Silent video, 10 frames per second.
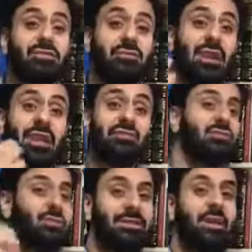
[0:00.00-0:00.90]
to
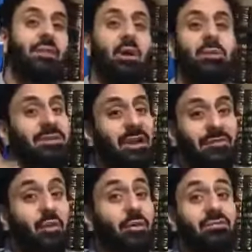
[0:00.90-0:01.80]
electrons whizzing around, which
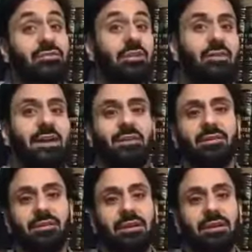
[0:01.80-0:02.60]
have no intrinsic value.